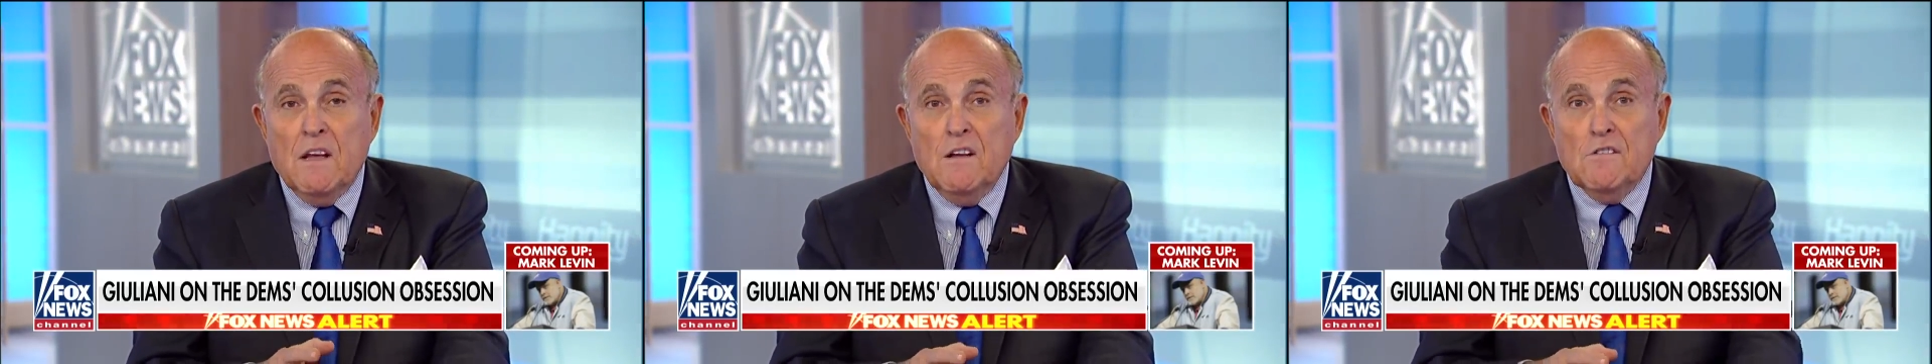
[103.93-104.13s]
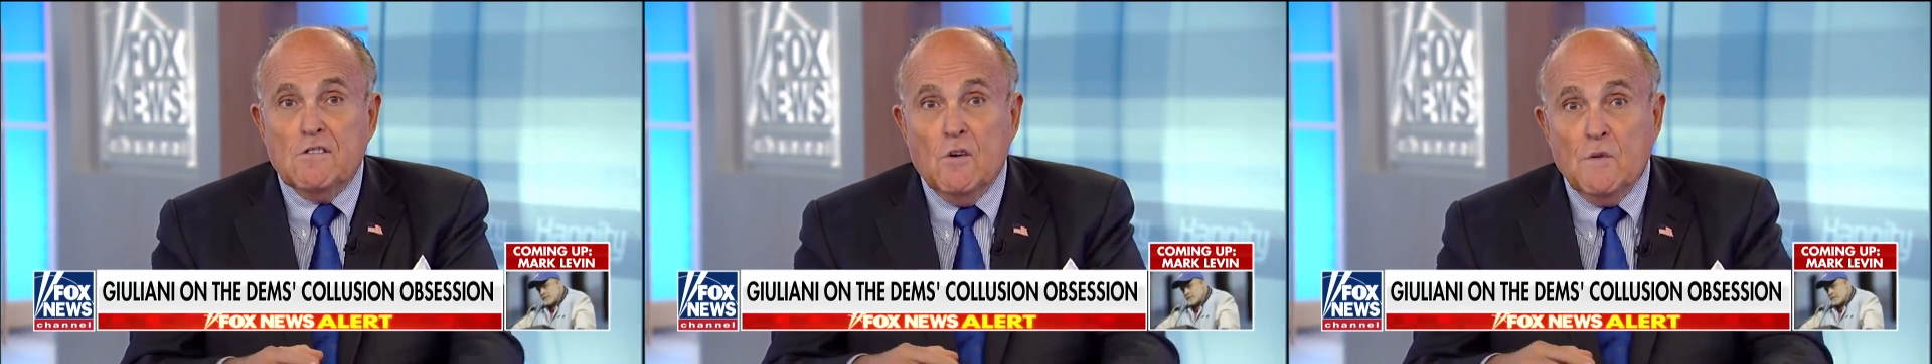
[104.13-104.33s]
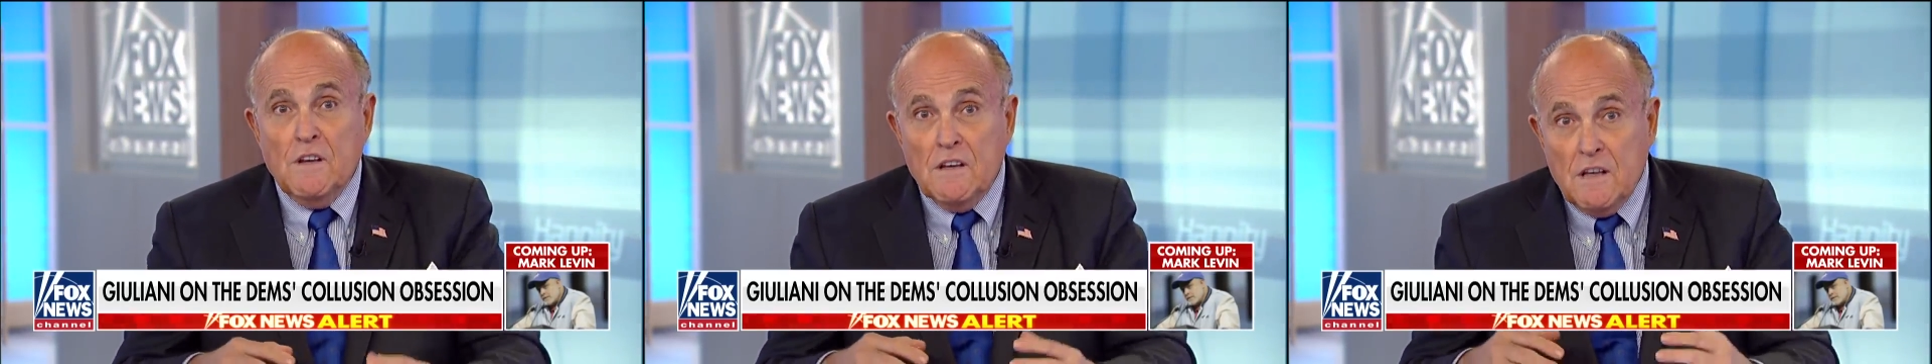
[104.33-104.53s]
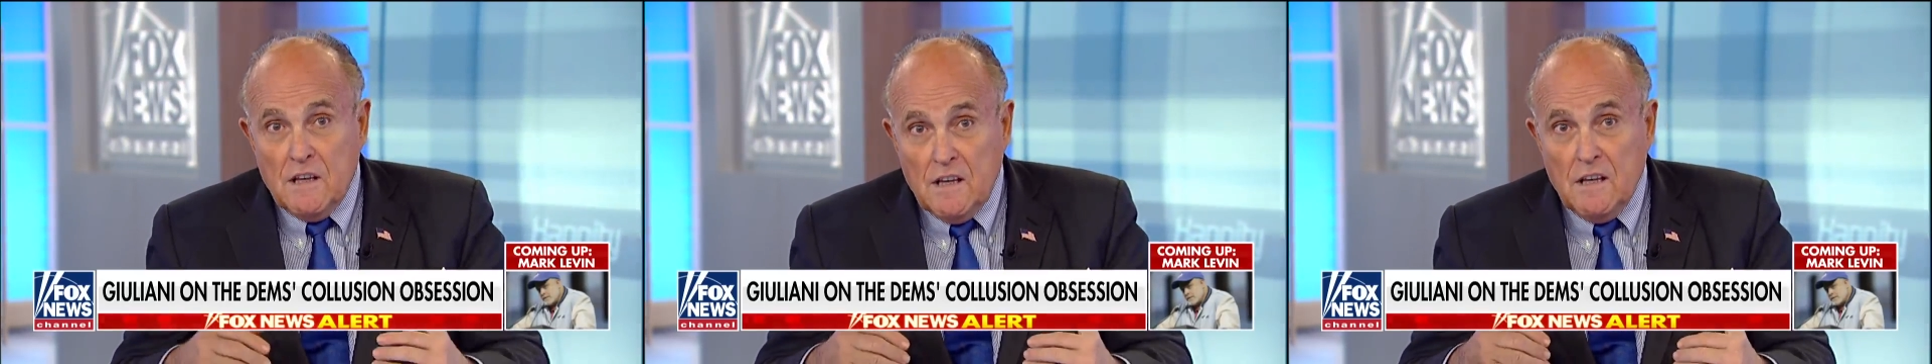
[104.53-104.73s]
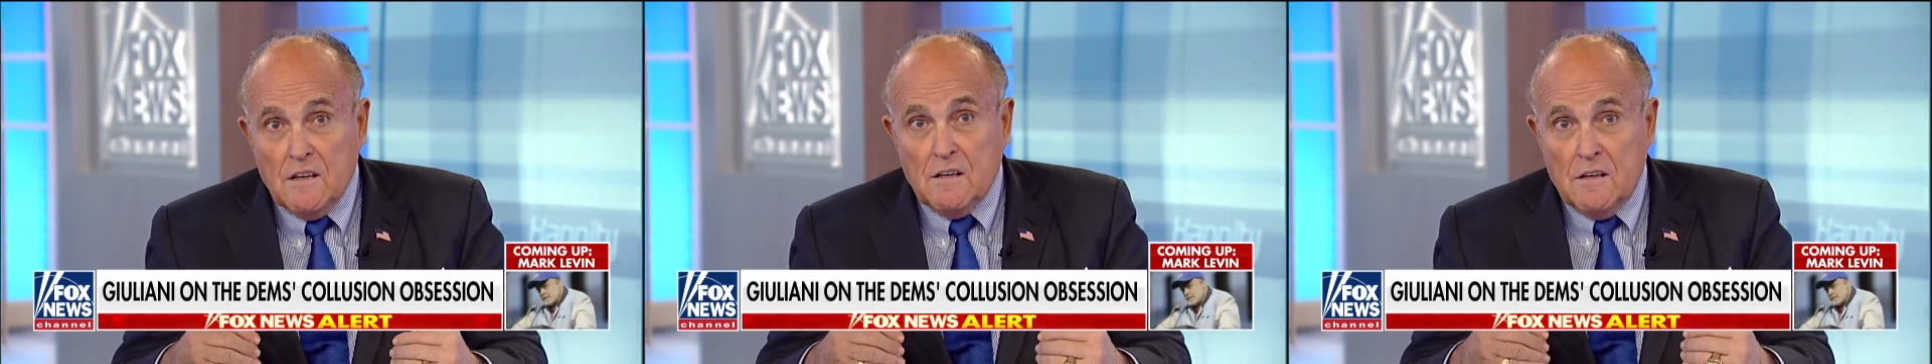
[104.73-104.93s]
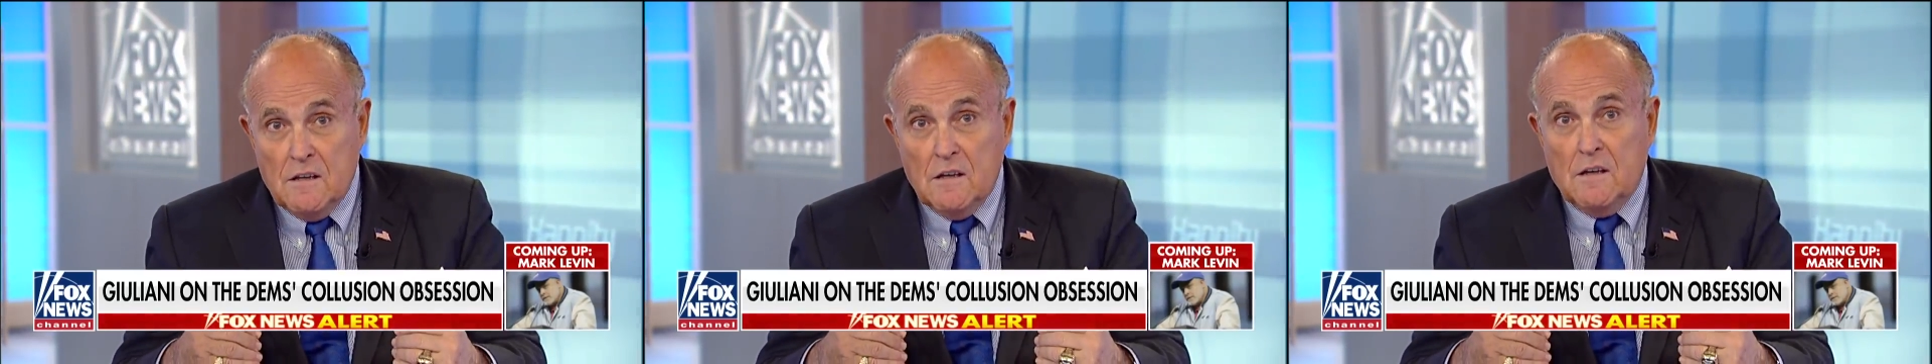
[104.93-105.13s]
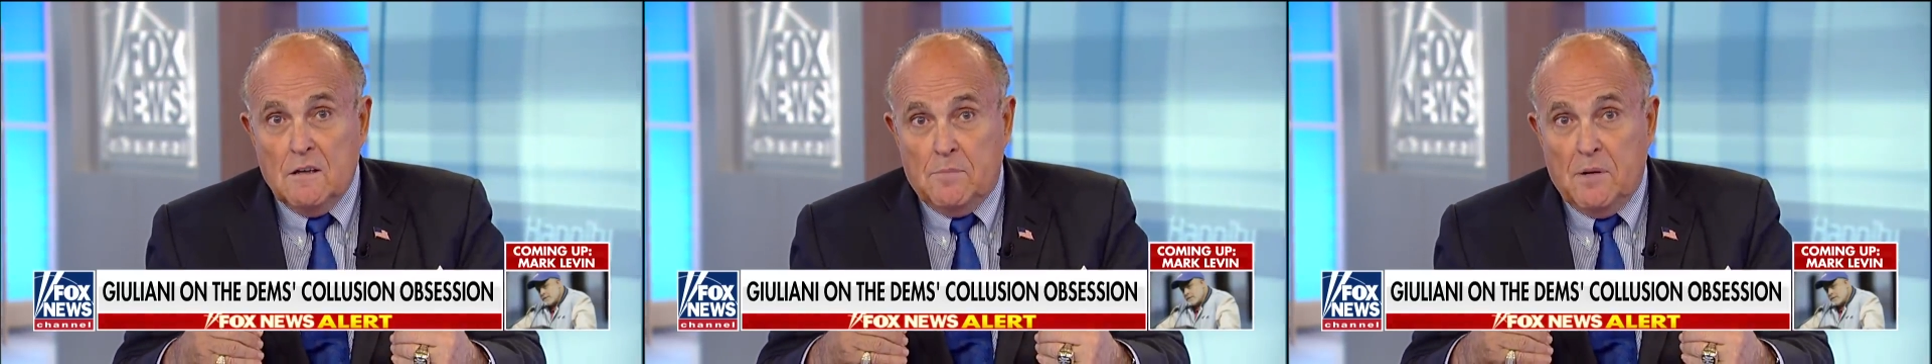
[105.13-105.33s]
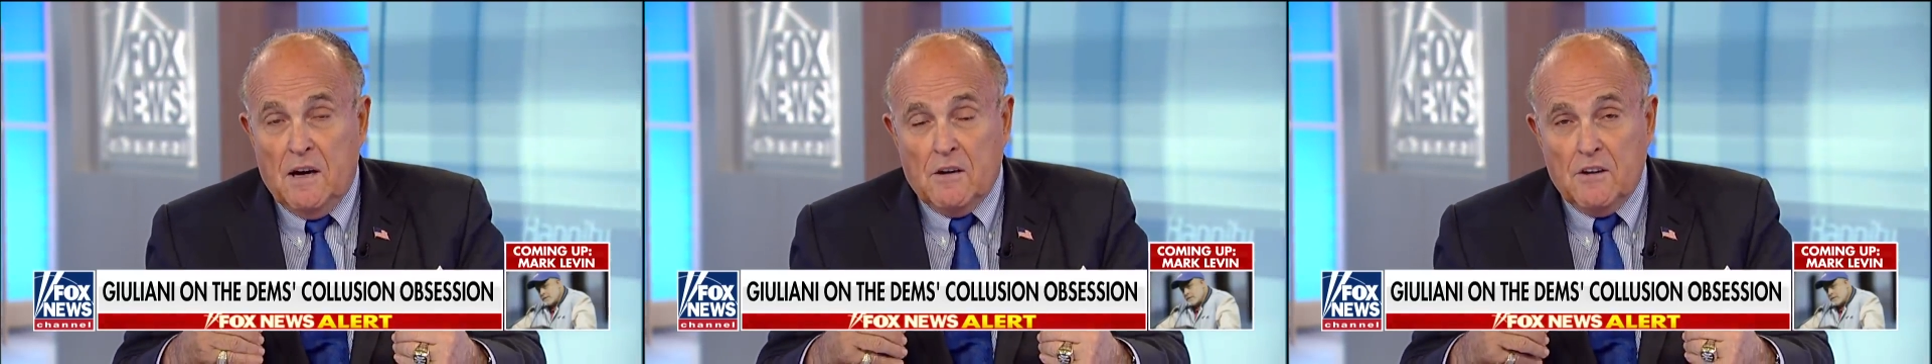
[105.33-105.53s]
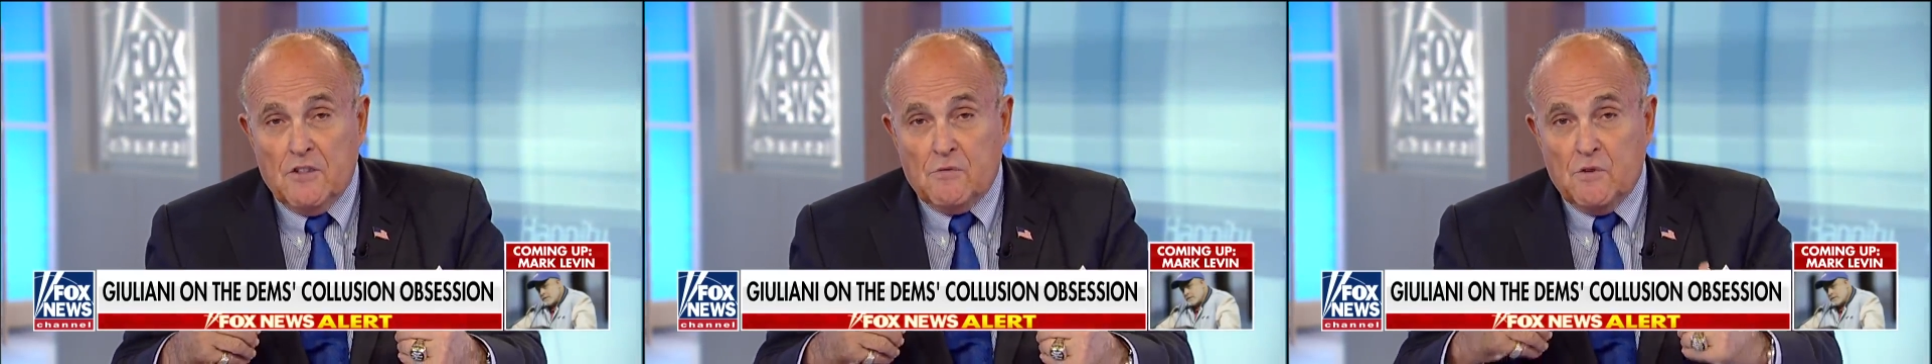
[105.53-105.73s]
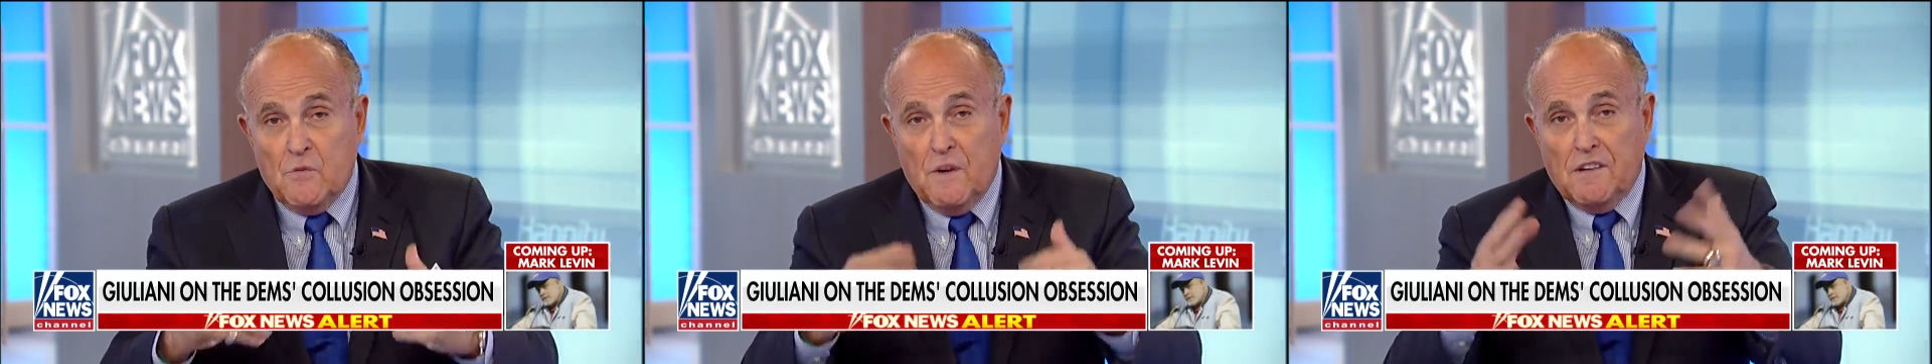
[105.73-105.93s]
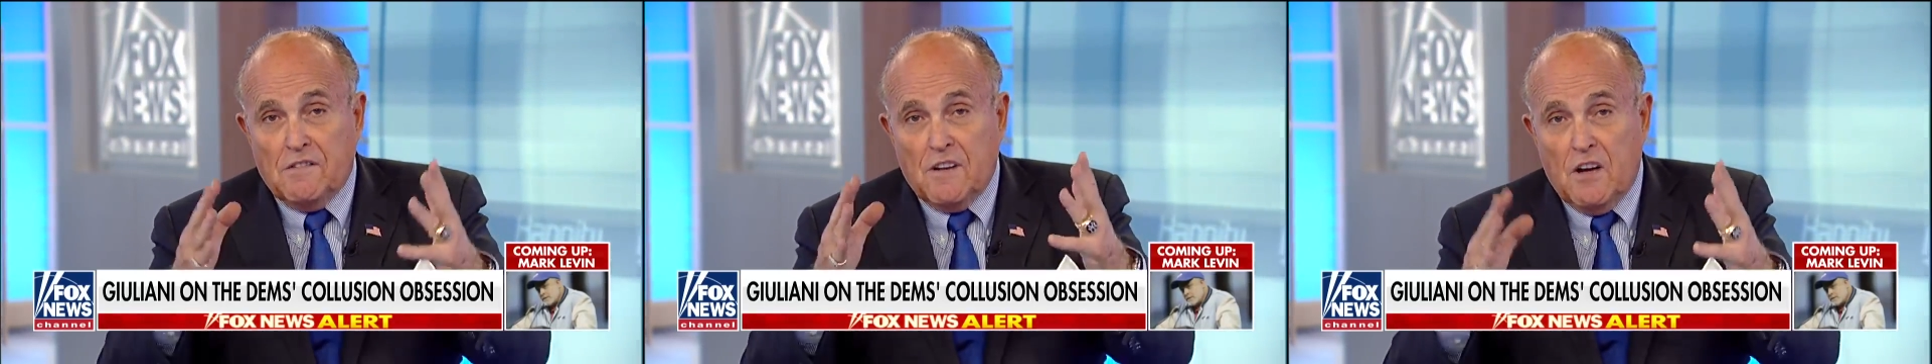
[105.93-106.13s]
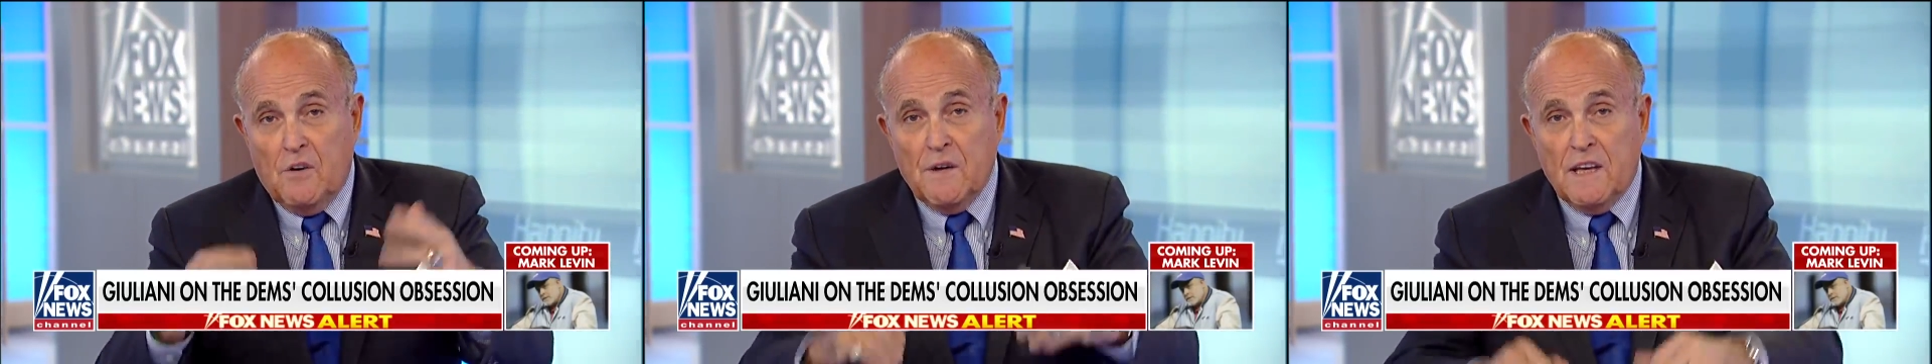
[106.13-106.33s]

So he apparently 3 weeks ago,